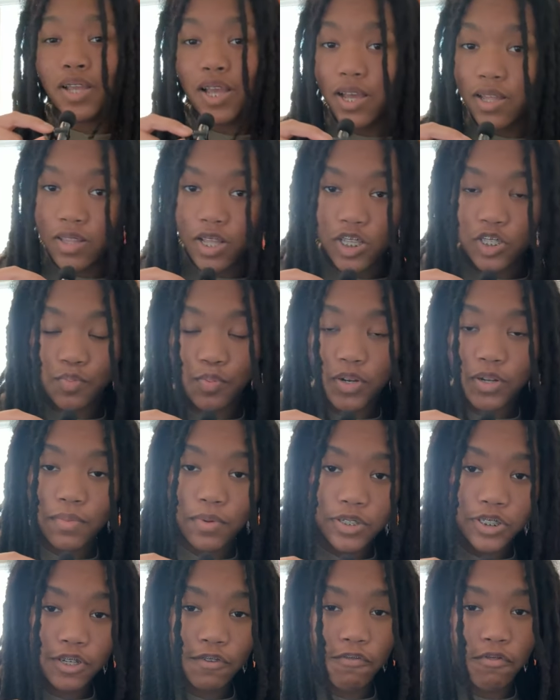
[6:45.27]
yeah, that's pretty
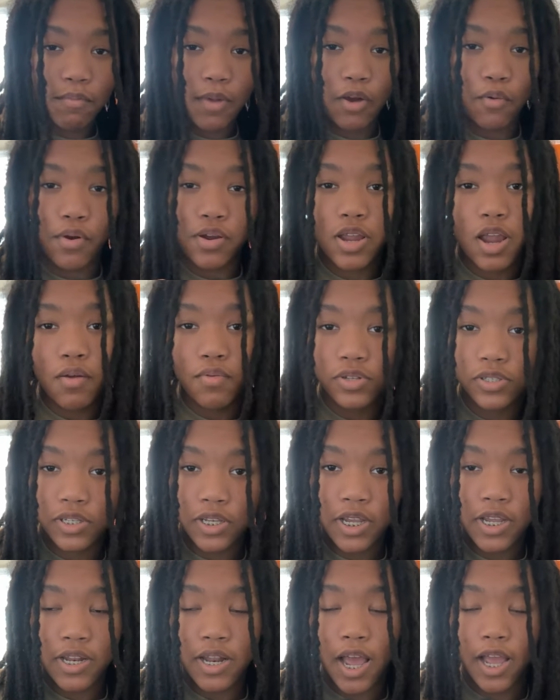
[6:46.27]
much it for my workout
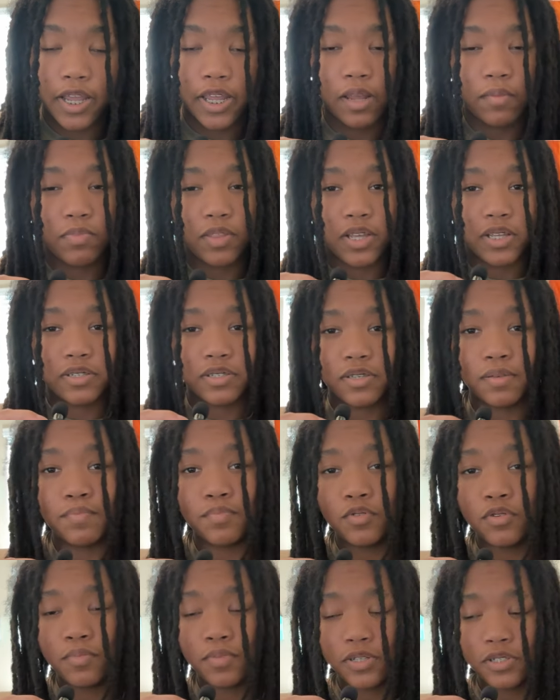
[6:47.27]
routine. I keep things
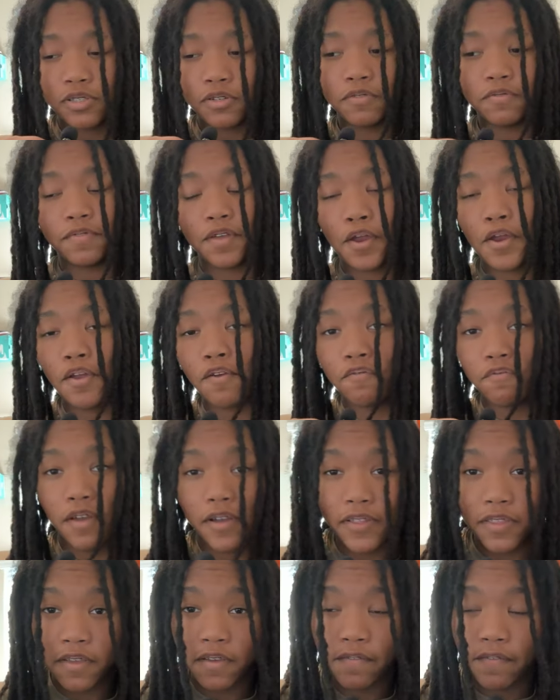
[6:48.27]
simple, but still very
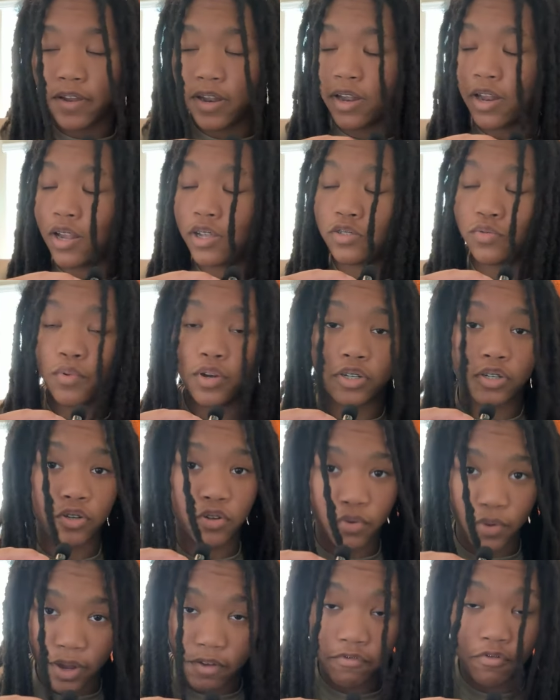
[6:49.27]
effective, and it has worked
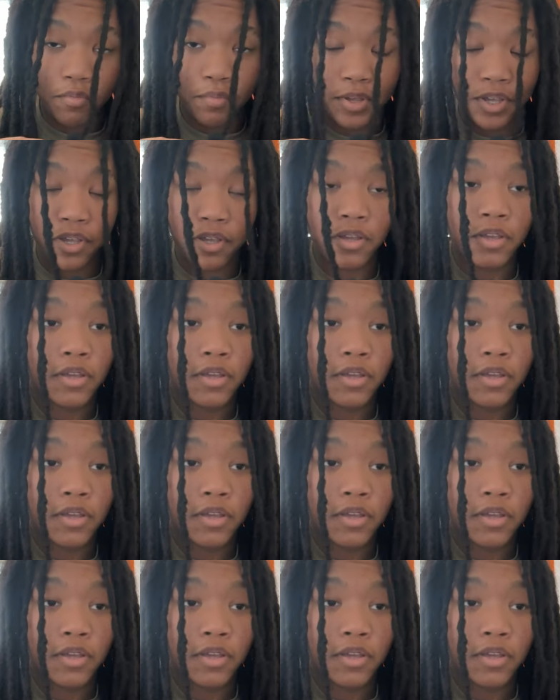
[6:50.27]
great for me.